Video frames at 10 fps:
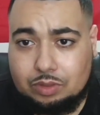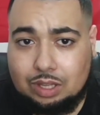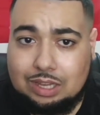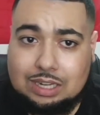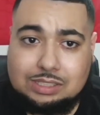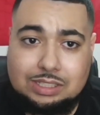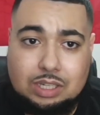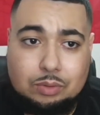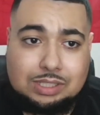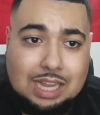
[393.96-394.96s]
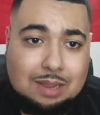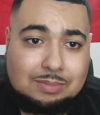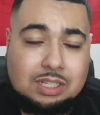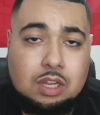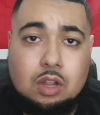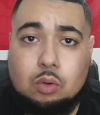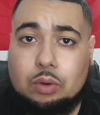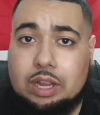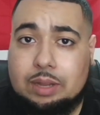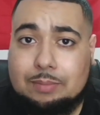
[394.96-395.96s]
yeah, listen, there were times
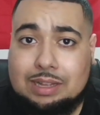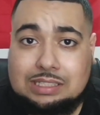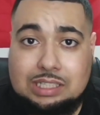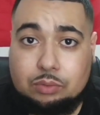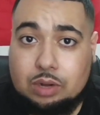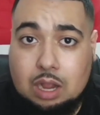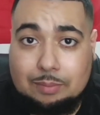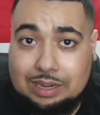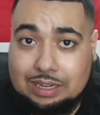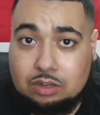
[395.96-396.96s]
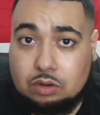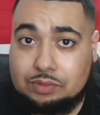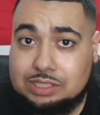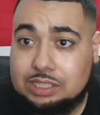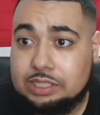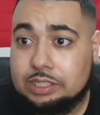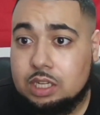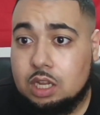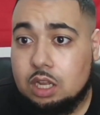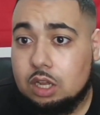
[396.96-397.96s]
where Man City were coming in and obviously
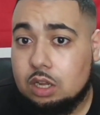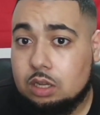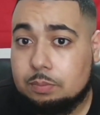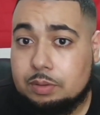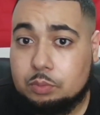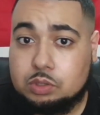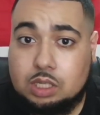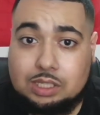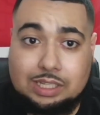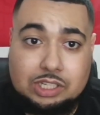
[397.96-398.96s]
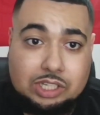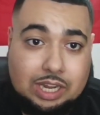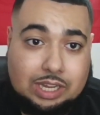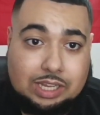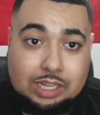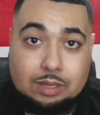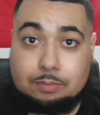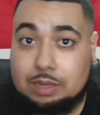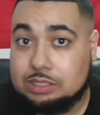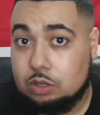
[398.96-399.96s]
people started to get shaky,
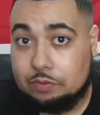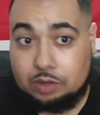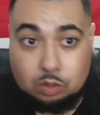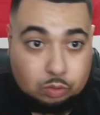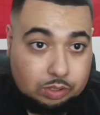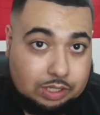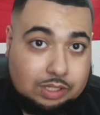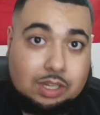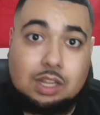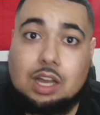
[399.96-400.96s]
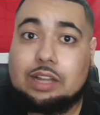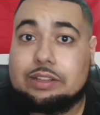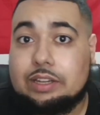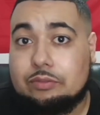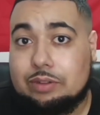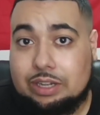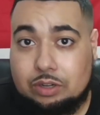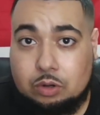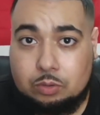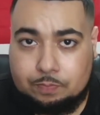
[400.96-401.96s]
myself included. I didn't really
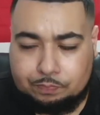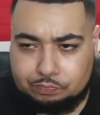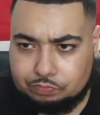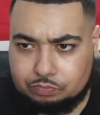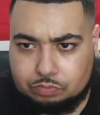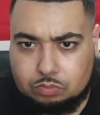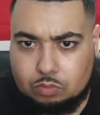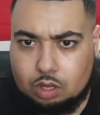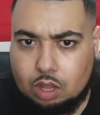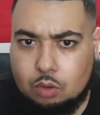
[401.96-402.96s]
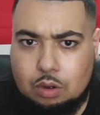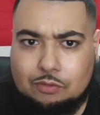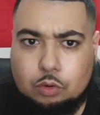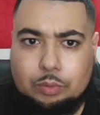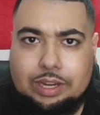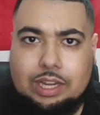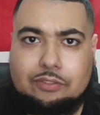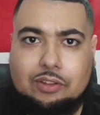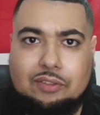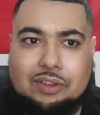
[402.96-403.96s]
know whether
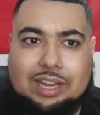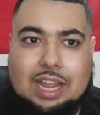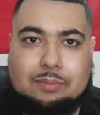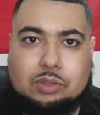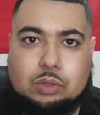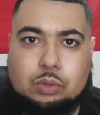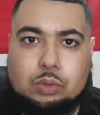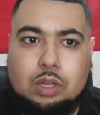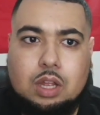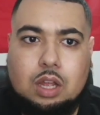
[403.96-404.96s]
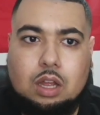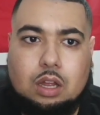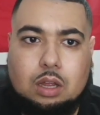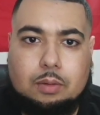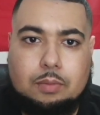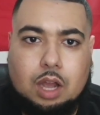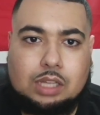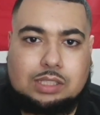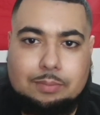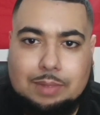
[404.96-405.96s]
if it came to
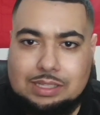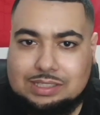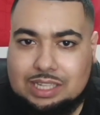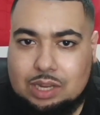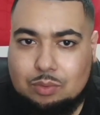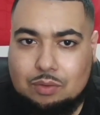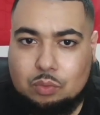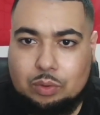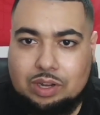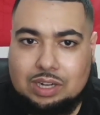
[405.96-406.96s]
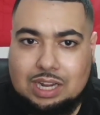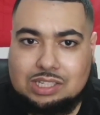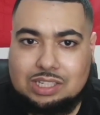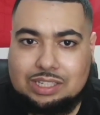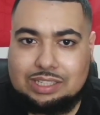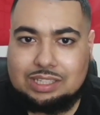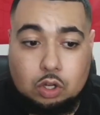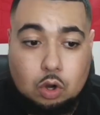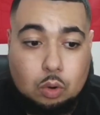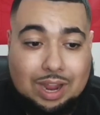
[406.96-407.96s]
us and Man City, whether we could actually
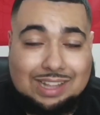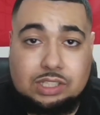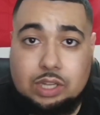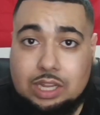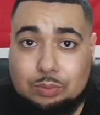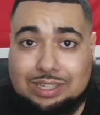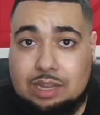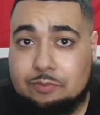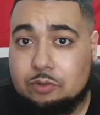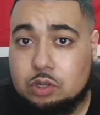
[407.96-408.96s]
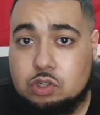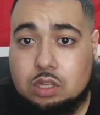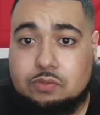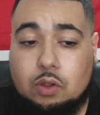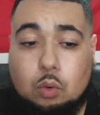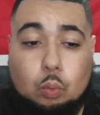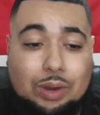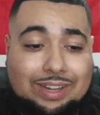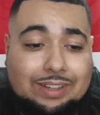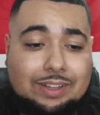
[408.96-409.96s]
go head to head with them for a transfer and
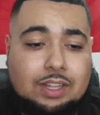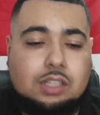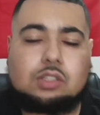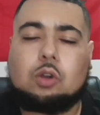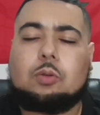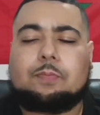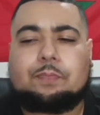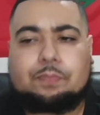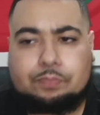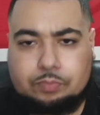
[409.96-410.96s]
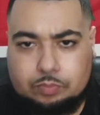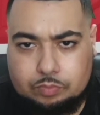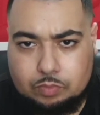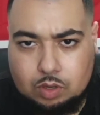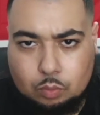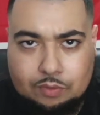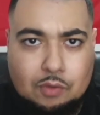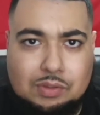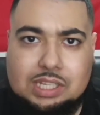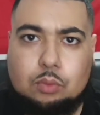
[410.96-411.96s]
win. So we've
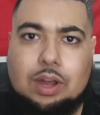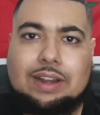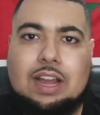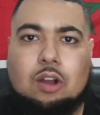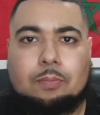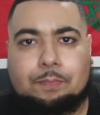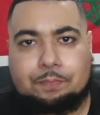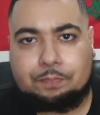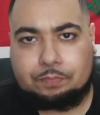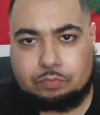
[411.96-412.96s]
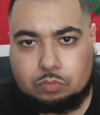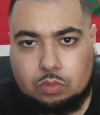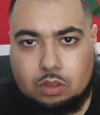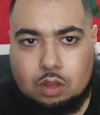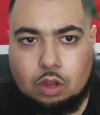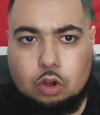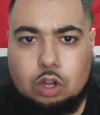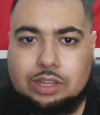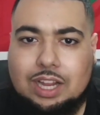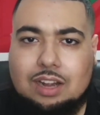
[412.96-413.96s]
obviously won now.
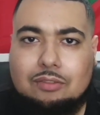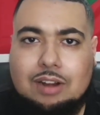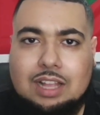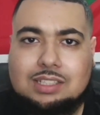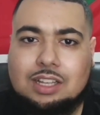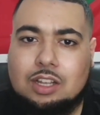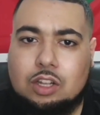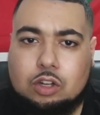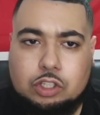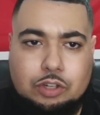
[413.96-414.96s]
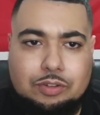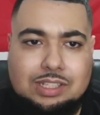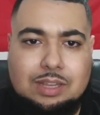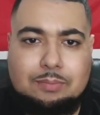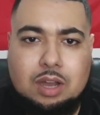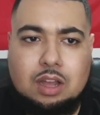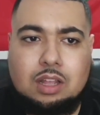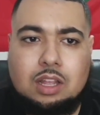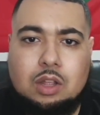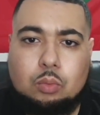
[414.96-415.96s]
Got Declan Rice, got Jurrien Timber,
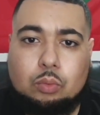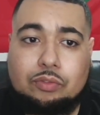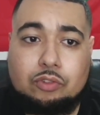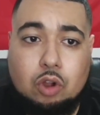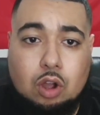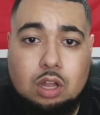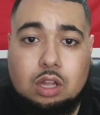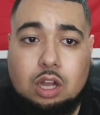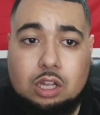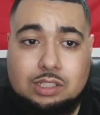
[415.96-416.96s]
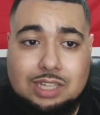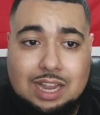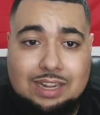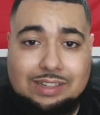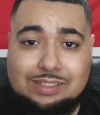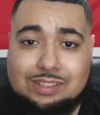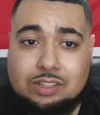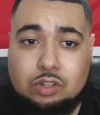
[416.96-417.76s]
we've got our signings,